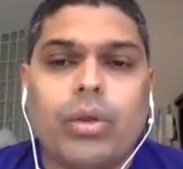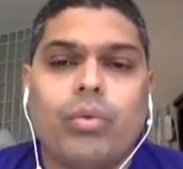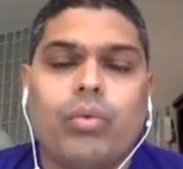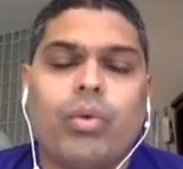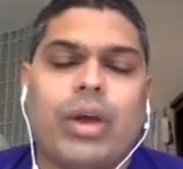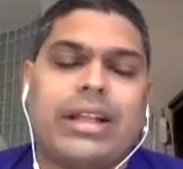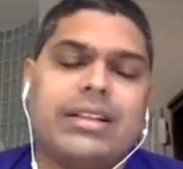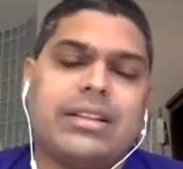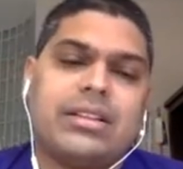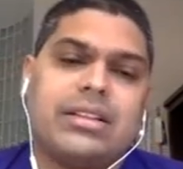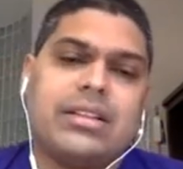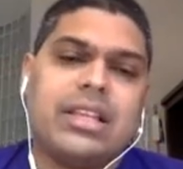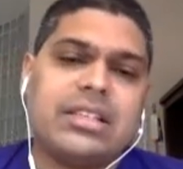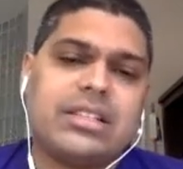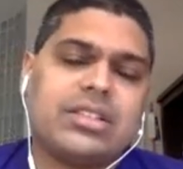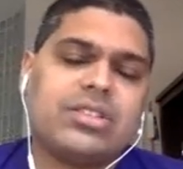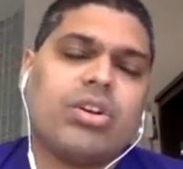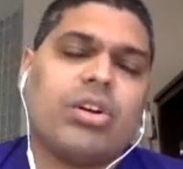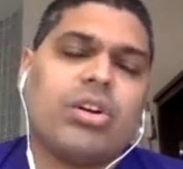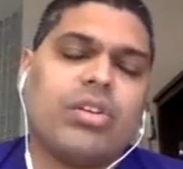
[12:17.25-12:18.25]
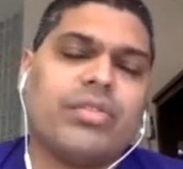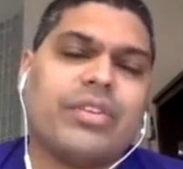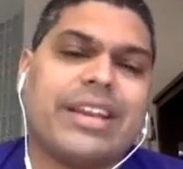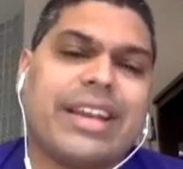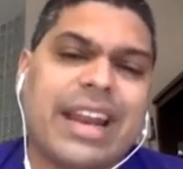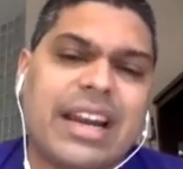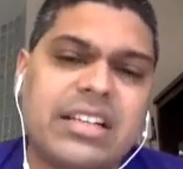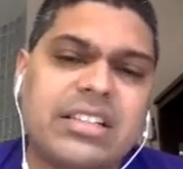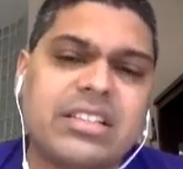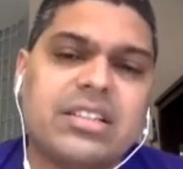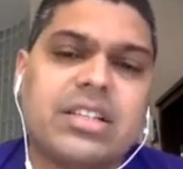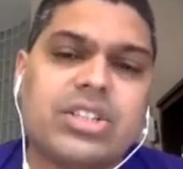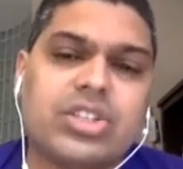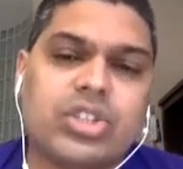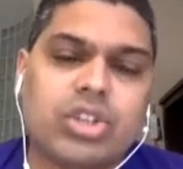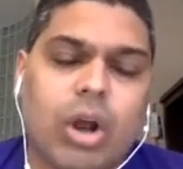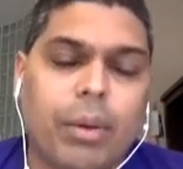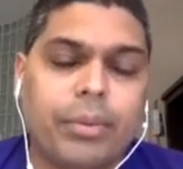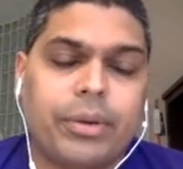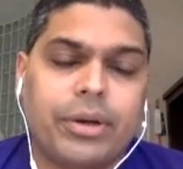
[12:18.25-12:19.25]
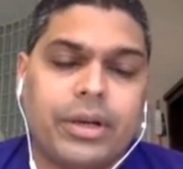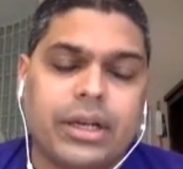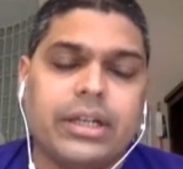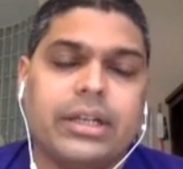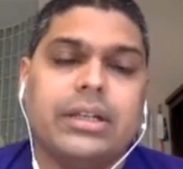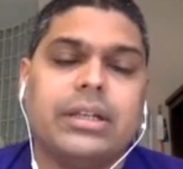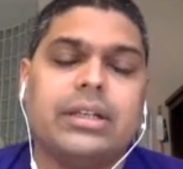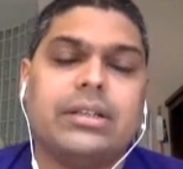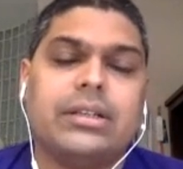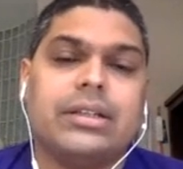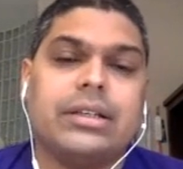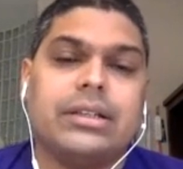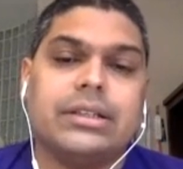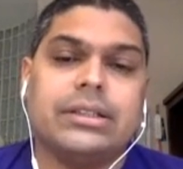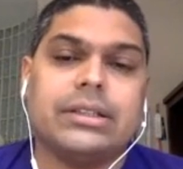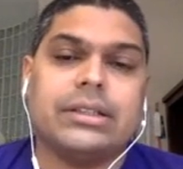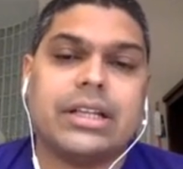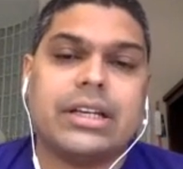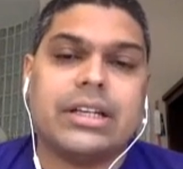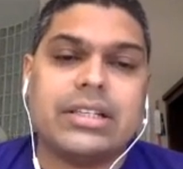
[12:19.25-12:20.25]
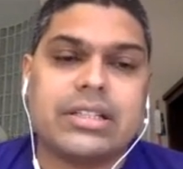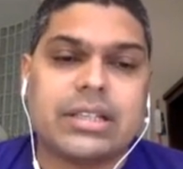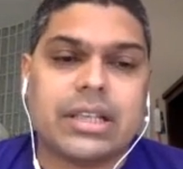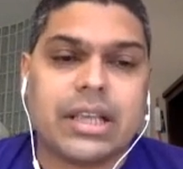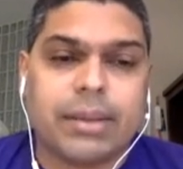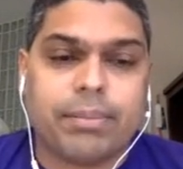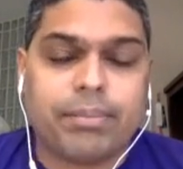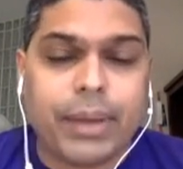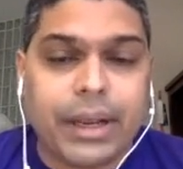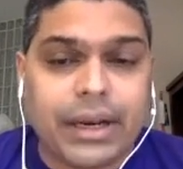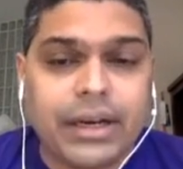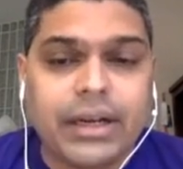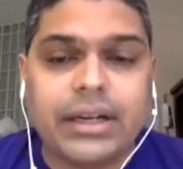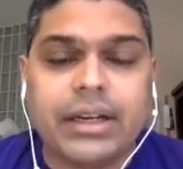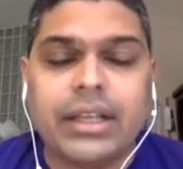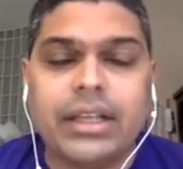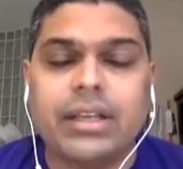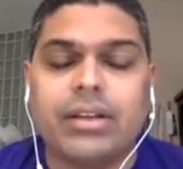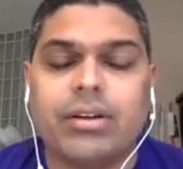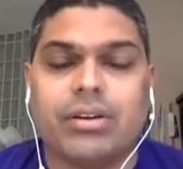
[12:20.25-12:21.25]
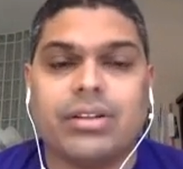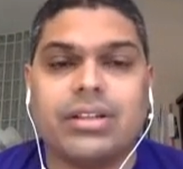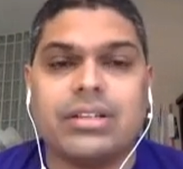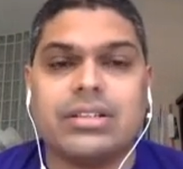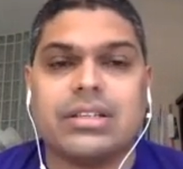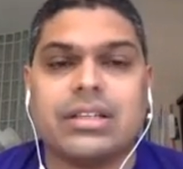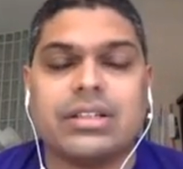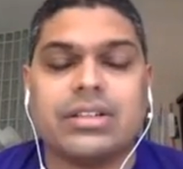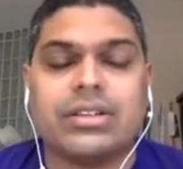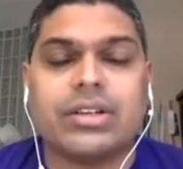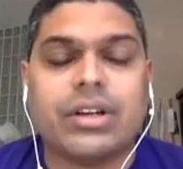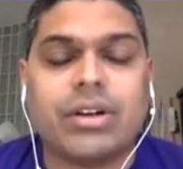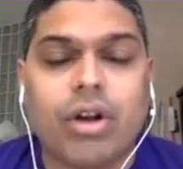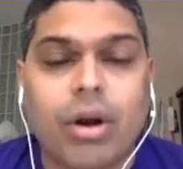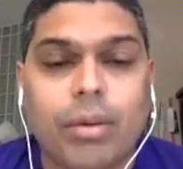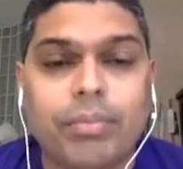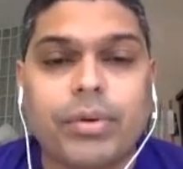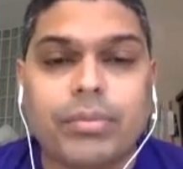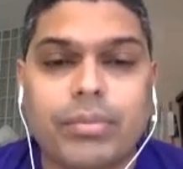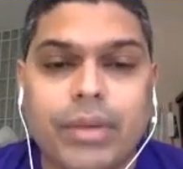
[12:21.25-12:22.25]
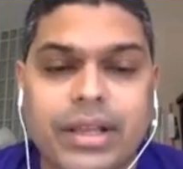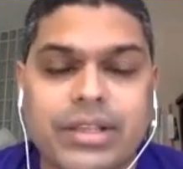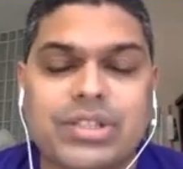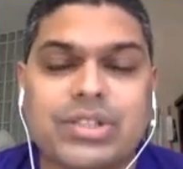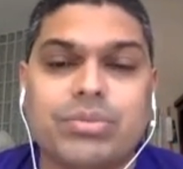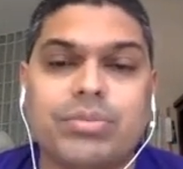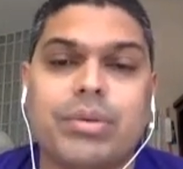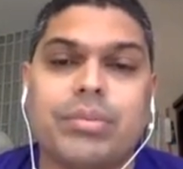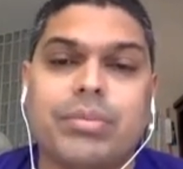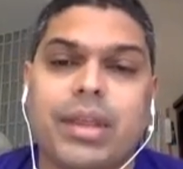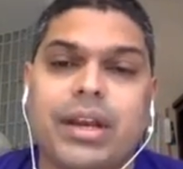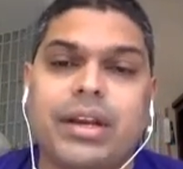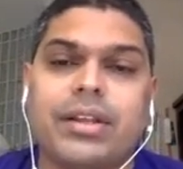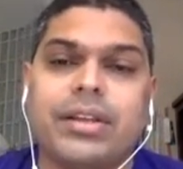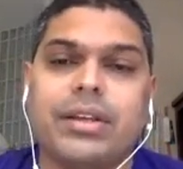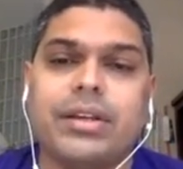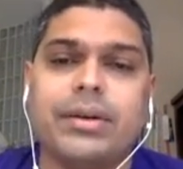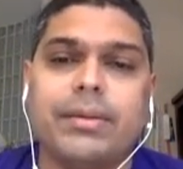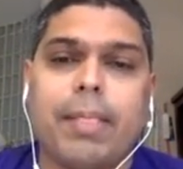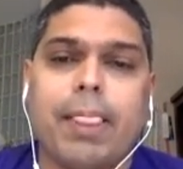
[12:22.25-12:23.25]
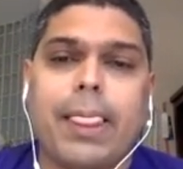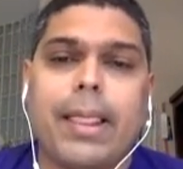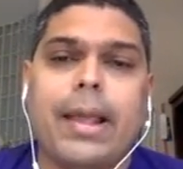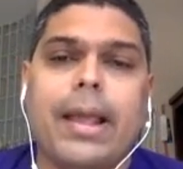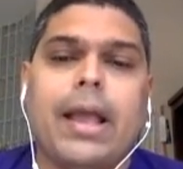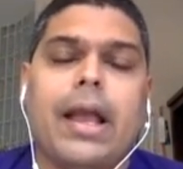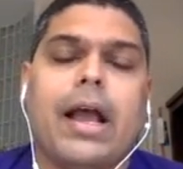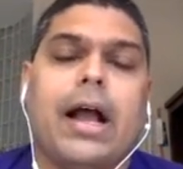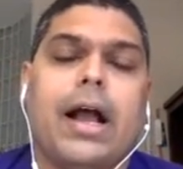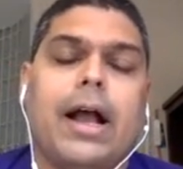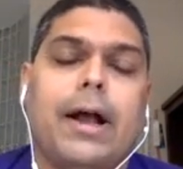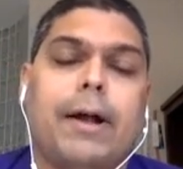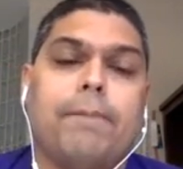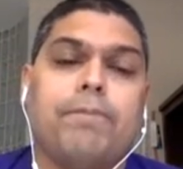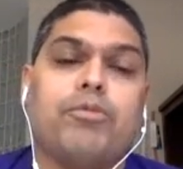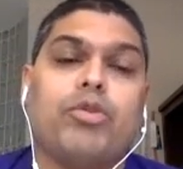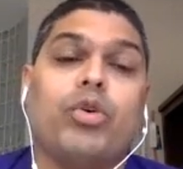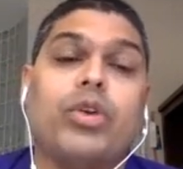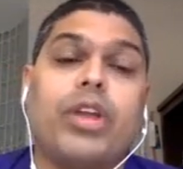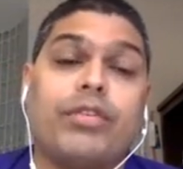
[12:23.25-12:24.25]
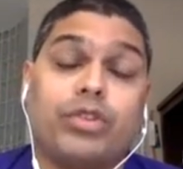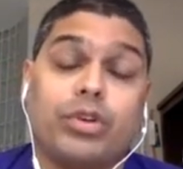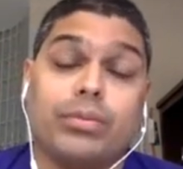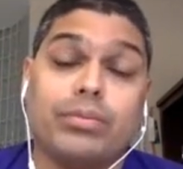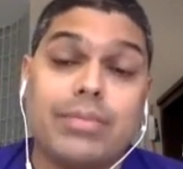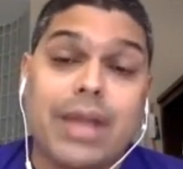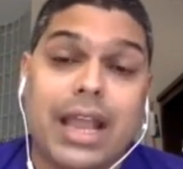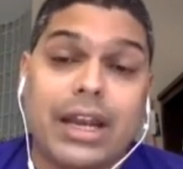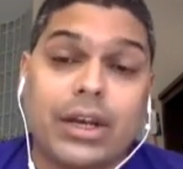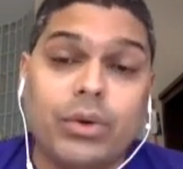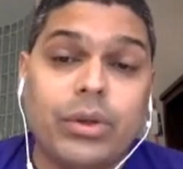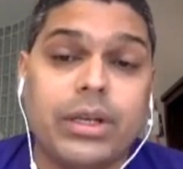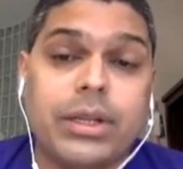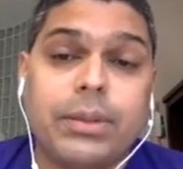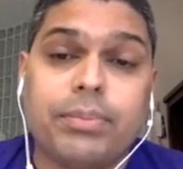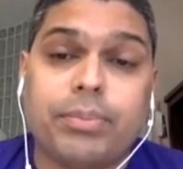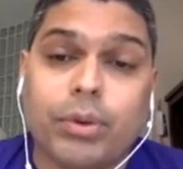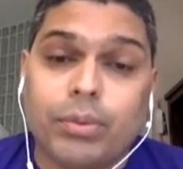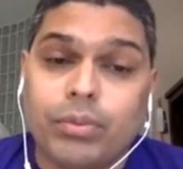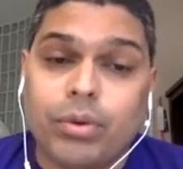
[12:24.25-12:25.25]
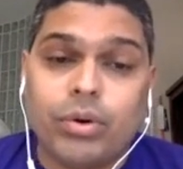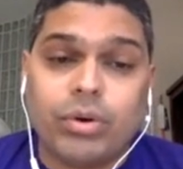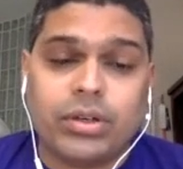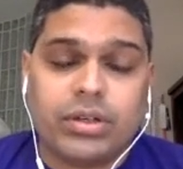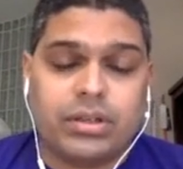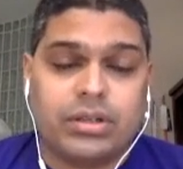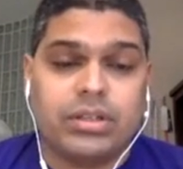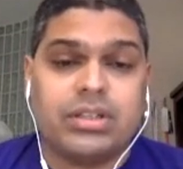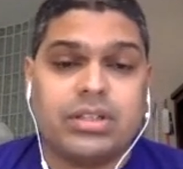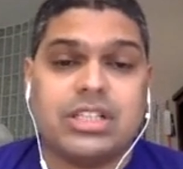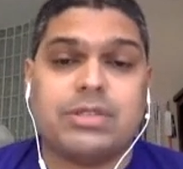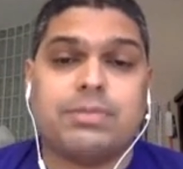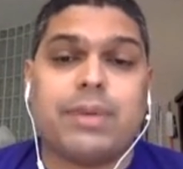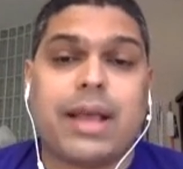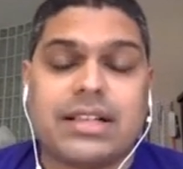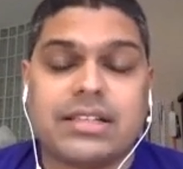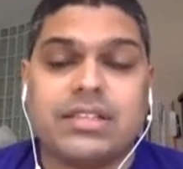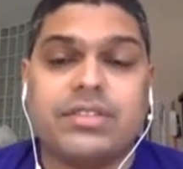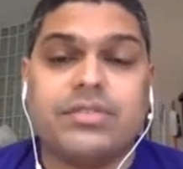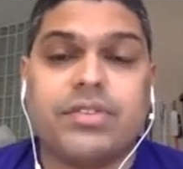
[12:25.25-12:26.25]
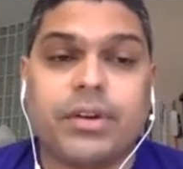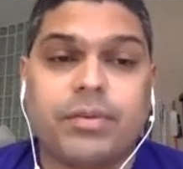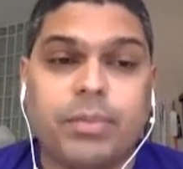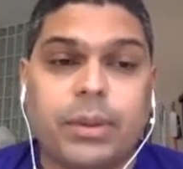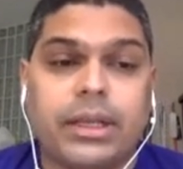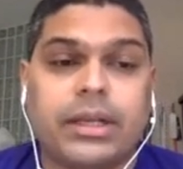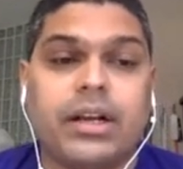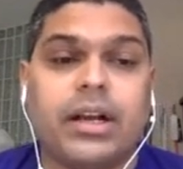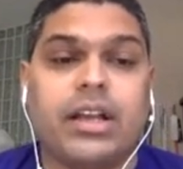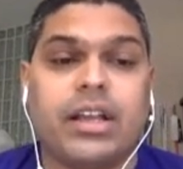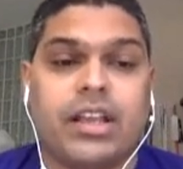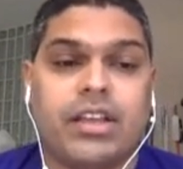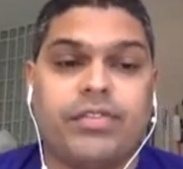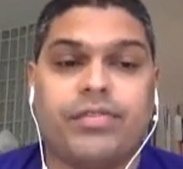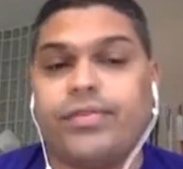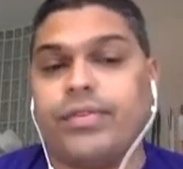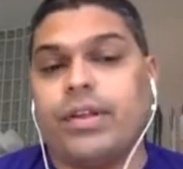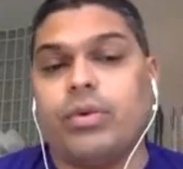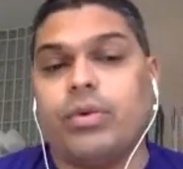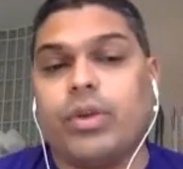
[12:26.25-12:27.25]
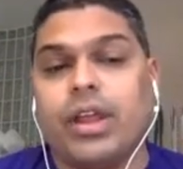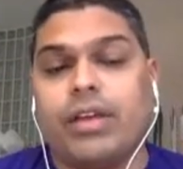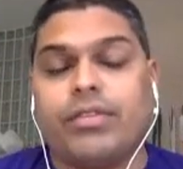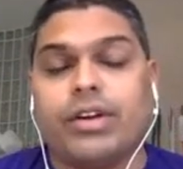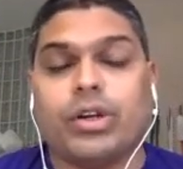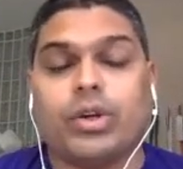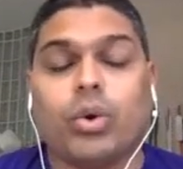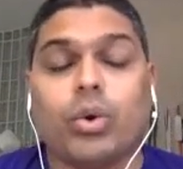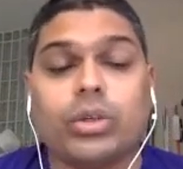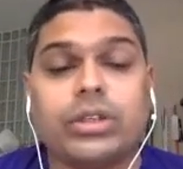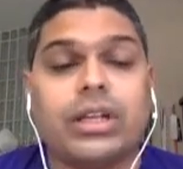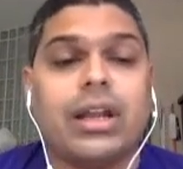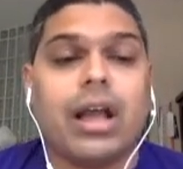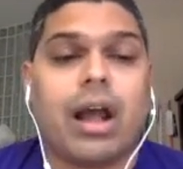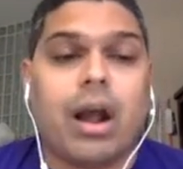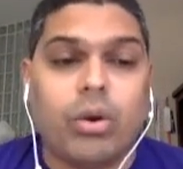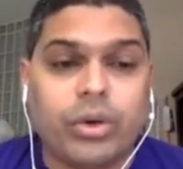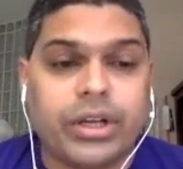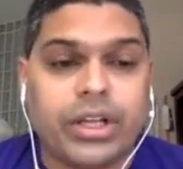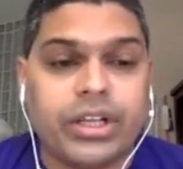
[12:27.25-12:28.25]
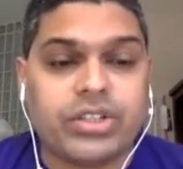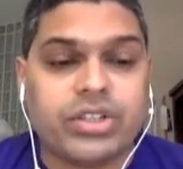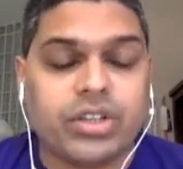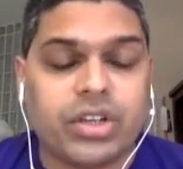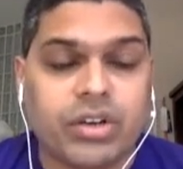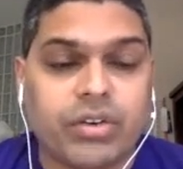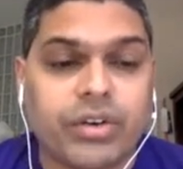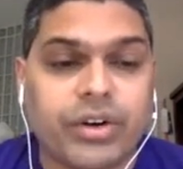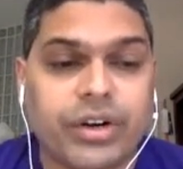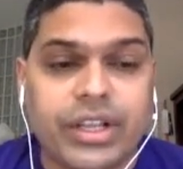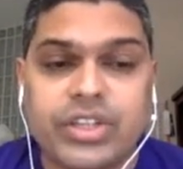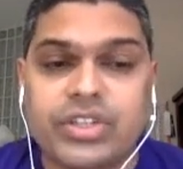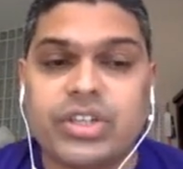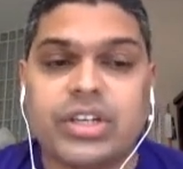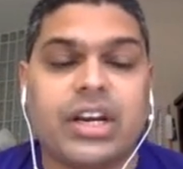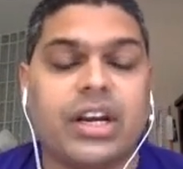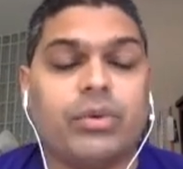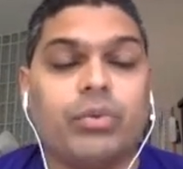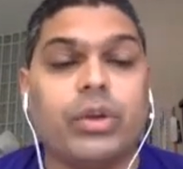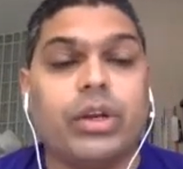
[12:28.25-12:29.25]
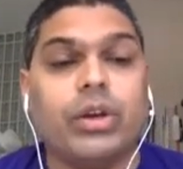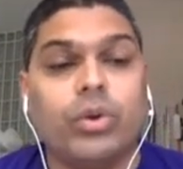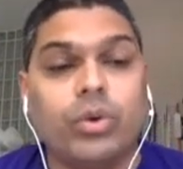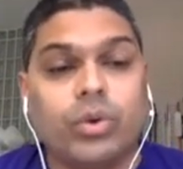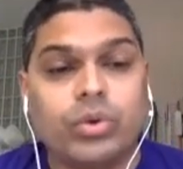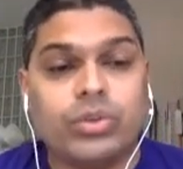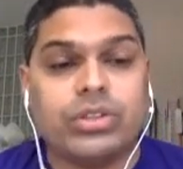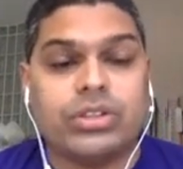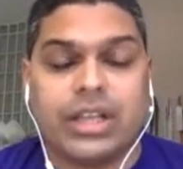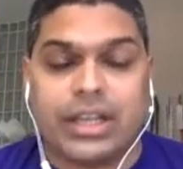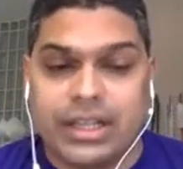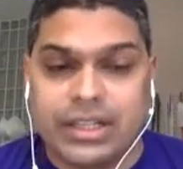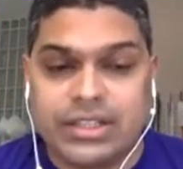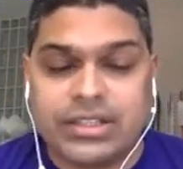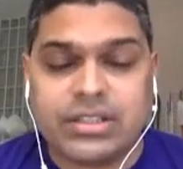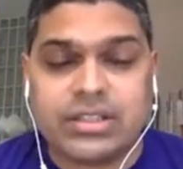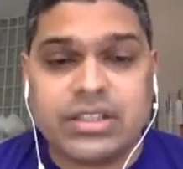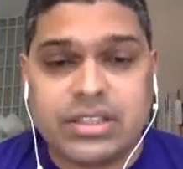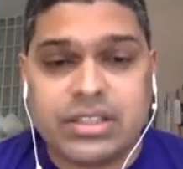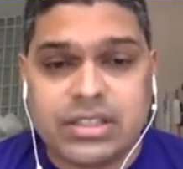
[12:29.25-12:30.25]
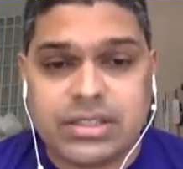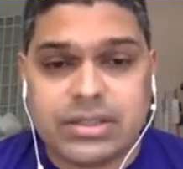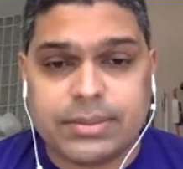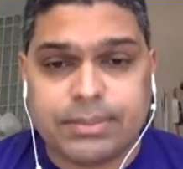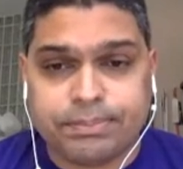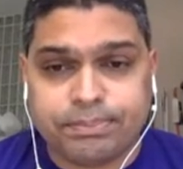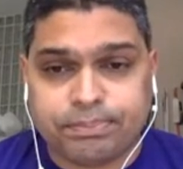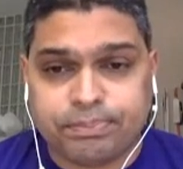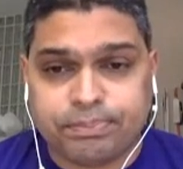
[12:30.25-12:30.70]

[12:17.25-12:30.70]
While this sort of gets the job done, the, there is a penalty or there is a compromise to be made here. Uh, we have to manually promote this passive replica if we have a total outage on our region and we lose the instance.